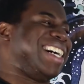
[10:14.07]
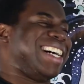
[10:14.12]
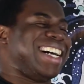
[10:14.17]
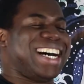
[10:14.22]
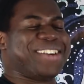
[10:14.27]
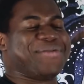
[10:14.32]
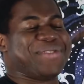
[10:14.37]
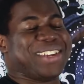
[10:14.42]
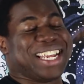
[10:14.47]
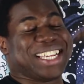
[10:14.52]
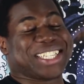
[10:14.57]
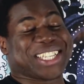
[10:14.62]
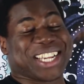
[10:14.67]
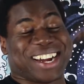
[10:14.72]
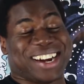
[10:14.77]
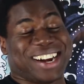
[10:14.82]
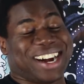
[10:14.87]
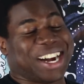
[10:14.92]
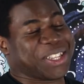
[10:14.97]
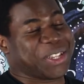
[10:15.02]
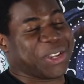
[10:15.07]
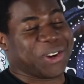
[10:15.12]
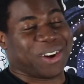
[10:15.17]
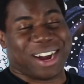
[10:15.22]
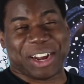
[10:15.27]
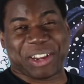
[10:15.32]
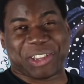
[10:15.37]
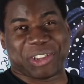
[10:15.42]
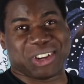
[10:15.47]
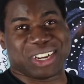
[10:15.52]
I mean, it's hard to
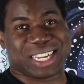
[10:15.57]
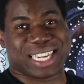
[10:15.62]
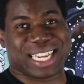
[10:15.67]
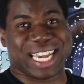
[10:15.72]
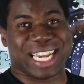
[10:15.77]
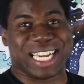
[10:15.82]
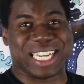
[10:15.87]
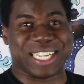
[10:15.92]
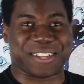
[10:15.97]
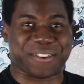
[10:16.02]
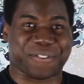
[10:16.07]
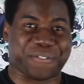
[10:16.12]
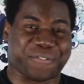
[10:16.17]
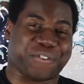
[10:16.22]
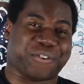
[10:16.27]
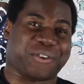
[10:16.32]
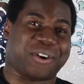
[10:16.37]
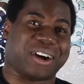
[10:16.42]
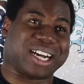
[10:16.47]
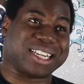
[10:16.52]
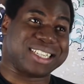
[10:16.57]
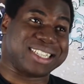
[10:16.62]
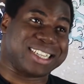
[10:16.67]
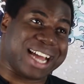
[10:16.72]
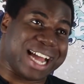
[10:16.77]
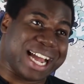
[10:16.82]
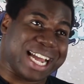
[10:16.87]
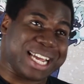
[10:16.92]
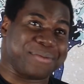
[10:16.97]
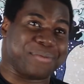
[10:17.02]
argue a case for a
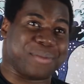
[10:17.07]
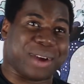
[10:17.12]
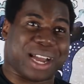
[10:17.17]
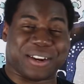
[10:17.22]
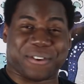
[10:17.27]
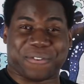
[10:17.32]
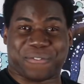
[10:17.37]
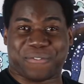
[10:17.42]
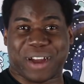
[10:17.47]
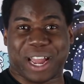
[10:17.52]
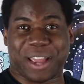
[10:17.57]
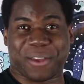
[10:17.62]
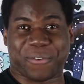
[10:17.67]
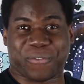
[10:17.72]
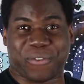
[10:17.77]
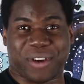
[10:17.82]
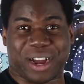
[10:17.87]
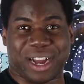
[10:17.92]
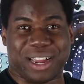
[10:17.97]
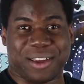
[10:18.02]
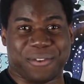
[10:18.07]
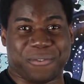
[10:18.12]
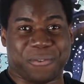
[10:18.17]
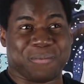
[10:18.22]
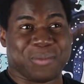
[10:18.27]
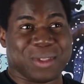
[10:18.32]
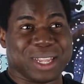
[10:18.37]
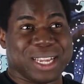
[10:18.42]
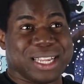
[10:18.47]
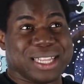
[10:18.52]
9-mana 5/5
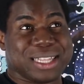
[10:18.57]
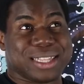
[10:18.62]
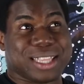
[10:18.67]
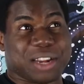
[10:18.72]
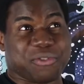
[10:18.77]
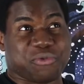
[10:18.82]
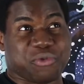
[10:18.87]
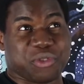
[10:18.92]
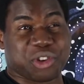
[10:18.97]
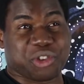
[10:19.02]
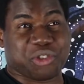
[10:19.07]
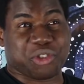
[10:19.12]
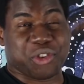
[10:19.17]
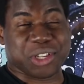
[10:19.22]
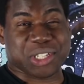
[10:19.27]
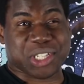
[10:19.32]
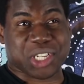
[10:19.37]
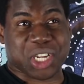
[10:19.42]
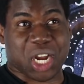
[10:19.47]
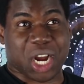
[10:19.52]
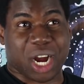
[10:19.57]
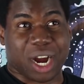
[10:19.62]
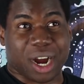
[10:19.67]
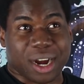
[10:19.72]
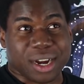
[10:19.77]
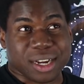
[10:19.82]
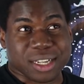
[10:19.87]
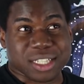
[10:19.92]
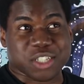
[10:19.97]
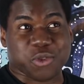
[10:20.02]
that recruits
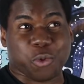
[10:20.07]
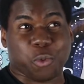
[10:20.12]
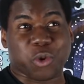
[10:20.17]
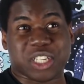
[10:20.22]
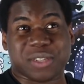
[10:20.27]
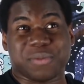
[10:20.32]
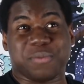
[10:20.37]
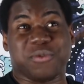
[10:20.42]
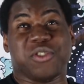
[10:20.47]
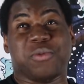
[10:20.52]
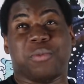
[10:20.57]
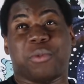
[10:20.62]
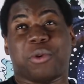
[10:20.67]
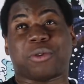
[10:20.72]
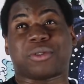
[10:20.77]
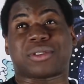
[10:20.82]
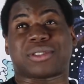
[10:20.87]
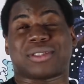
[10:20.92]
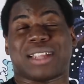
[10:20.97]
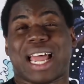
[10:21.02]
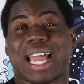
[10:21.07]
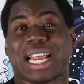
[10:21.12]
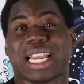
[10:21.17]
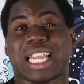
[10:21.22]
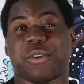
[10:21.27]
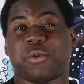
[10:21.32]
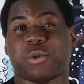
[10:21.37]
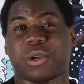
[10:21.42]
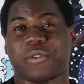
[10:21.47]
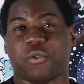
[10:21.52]
cards which you most
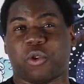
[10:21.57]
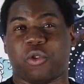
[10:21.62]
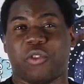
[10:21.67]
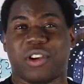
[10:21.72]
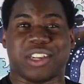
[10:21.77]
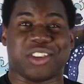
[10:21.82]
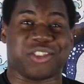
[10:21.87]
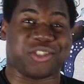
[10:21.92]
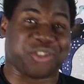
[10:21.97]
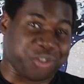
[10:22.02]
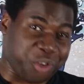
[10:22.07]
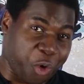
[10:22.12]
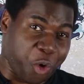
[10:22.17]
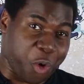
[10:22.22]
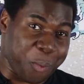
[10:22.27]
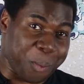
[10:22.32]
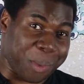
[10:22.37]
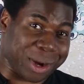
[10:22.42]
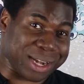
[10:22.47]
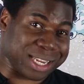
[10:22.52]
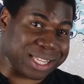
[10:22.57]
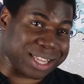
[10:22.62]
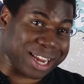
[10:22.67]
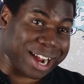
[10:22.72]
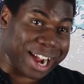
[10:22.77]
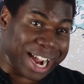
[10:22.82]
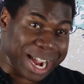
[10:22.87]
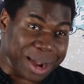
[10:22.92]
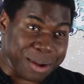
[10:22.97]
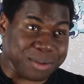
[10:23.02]
likely would have already drawn by the
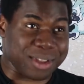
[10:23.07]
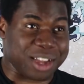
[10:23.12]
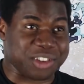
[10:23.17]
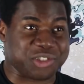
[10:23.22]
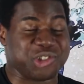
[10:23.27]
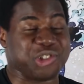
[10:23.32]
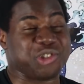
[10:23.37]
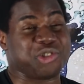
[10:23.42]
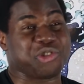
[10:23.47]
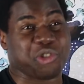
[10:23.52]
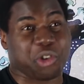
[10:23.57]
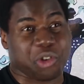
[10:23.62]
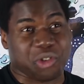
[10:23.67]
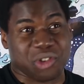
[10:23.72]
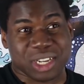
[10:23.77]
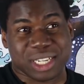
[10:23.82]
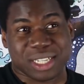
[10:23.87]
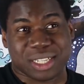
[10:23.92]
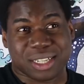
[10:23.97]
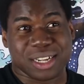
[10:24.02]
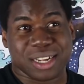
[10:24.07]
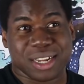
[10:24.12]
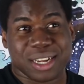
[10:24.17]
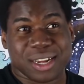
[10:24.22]
time that you draw it.